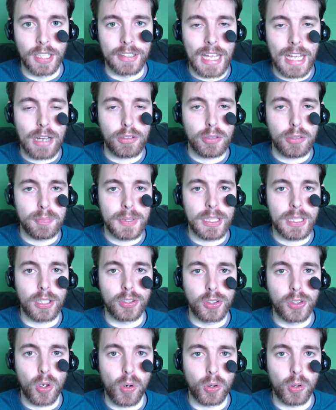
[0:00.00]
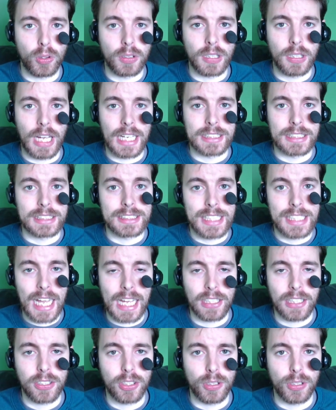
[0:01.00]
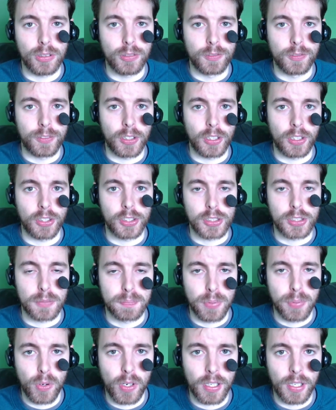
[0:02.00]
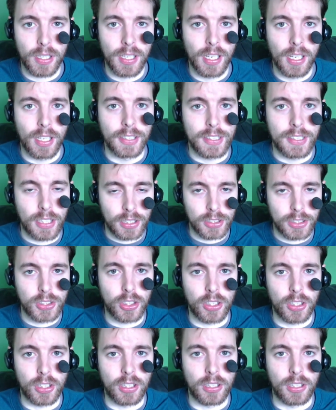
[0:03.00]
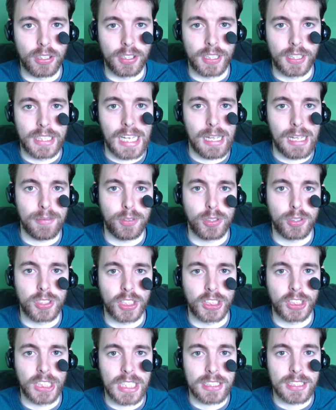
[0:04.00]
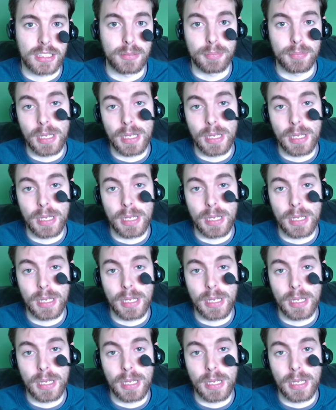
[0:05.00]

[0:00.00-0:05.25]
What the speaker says: That would be a goal as a thank you for your support. There's your game you suggested.